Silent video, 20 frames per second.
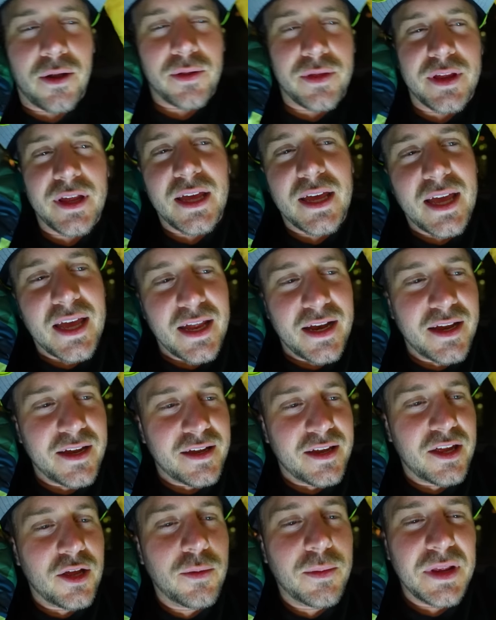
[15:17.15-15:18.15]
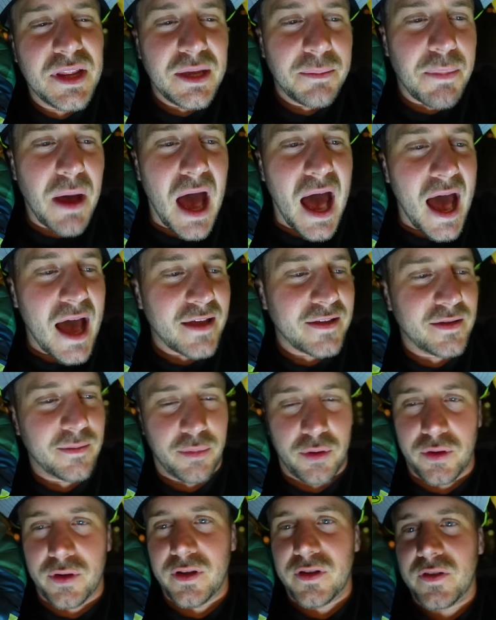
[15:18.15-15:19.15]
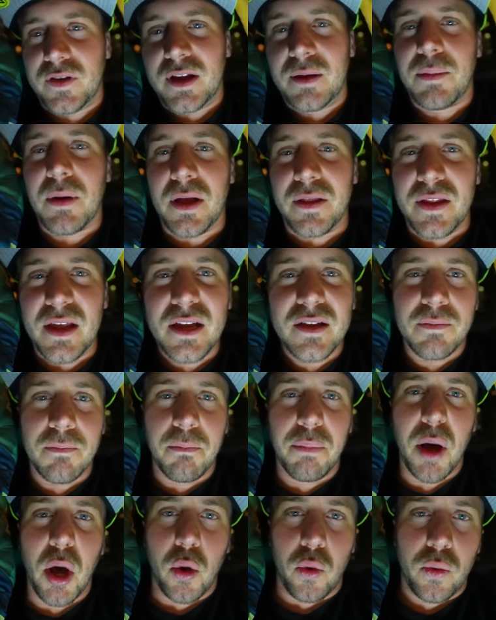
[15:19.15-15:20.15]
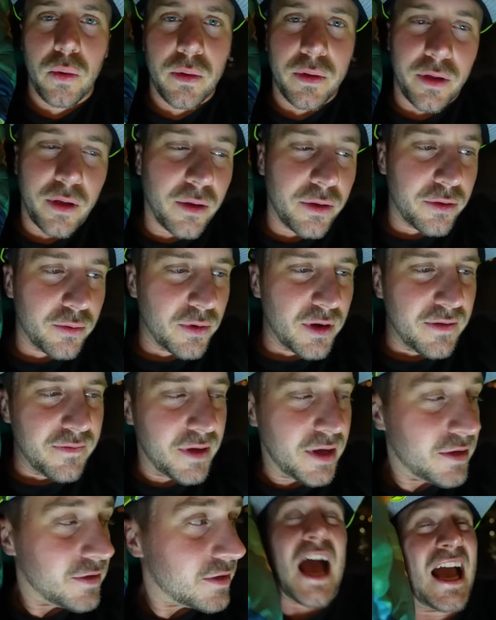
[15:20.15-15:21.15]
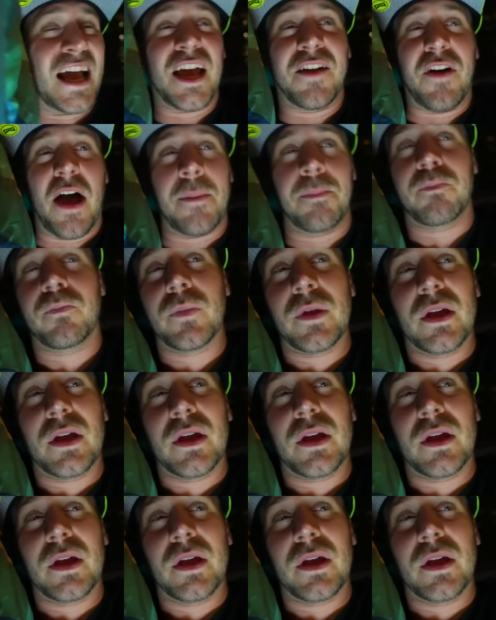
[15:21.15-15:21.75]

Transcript: don't think it is humanly possible to sleep on this boat with all three of us. I give up!